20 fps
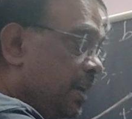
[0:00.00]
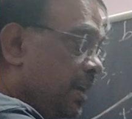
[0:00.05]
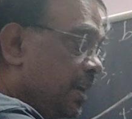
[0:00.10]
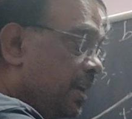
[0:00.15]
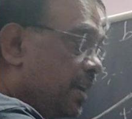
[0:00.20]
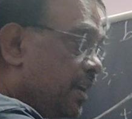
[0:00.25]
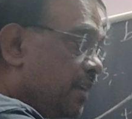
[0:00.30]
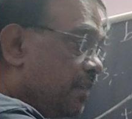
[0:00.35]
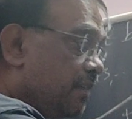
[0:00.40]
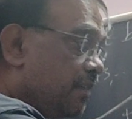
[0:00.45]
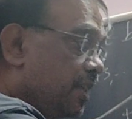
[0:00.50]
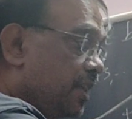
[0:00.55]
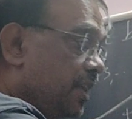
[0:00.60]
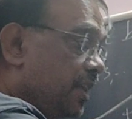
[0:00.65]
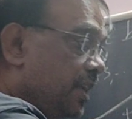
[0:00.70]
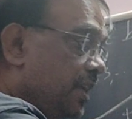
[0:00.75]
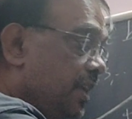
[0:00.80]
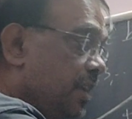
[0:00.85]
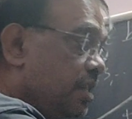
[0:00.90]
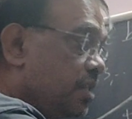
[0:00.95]
here
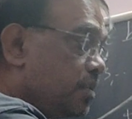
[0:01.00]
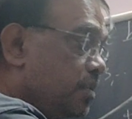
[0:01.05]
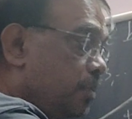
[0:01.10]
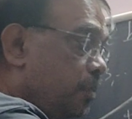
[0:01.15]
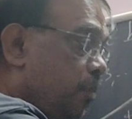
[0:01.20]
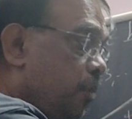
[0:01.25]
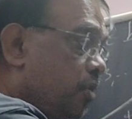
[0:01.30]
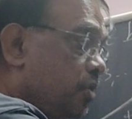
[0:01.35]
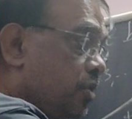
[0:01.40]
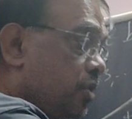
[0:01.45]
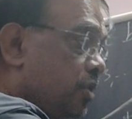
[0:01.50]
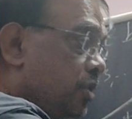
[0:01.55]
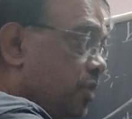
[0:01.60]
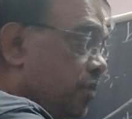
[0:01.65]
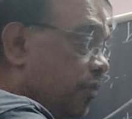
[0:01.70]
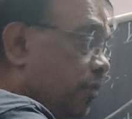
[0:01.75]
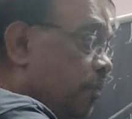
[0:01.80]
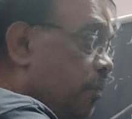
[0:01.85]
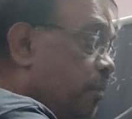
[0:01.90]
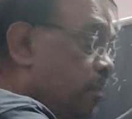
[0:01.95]
V is positive.